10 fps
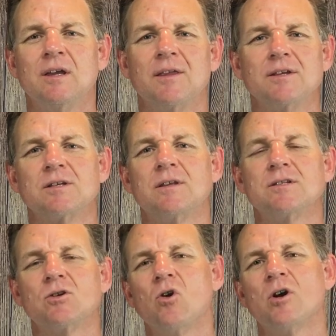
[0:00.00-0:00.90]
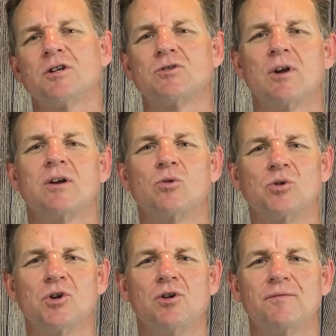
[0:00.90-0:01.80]
And there's a guy in Australia
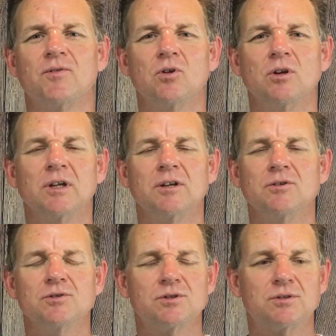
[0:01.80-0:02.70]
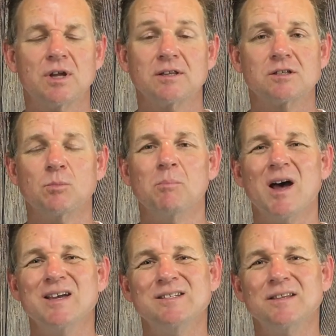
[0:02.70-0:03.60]
called Kurt Fernley who's done some
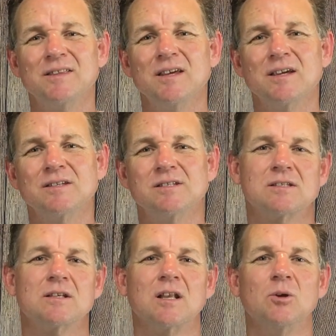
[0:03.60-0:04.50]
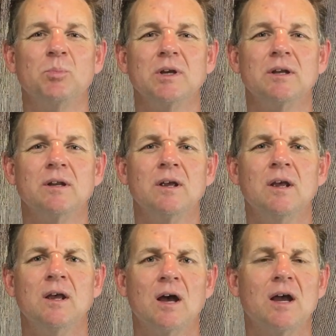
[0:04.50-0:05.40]
amazing things. He's an Olympian,
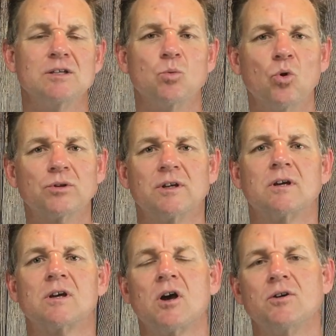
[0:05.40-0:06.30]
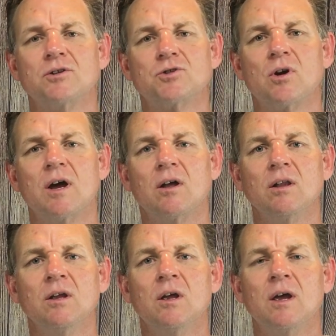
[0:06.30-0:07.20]
he's walked the Kokoda
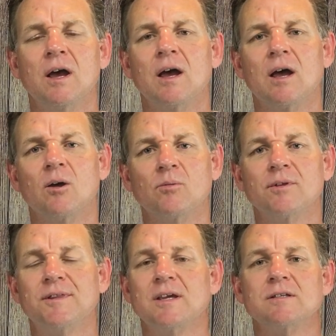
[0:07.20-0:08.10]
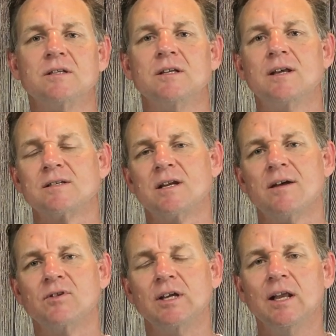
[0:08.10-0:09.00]
Trail. Thing is that he doesn't
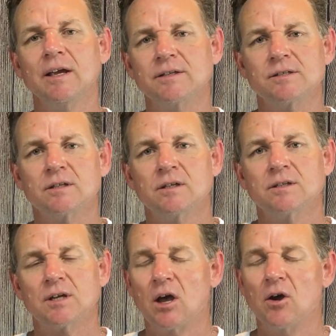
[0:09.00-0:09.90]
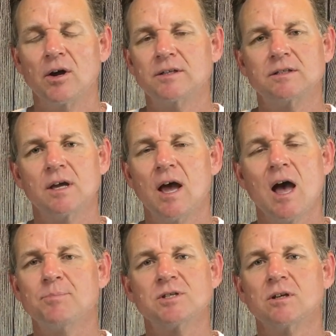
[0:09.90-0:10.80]
have any legs. So it's
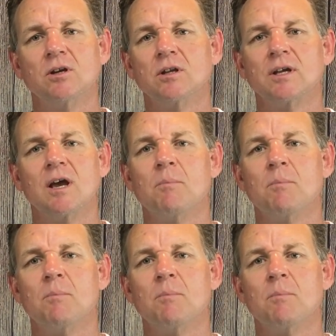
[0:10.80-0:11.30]
absolutely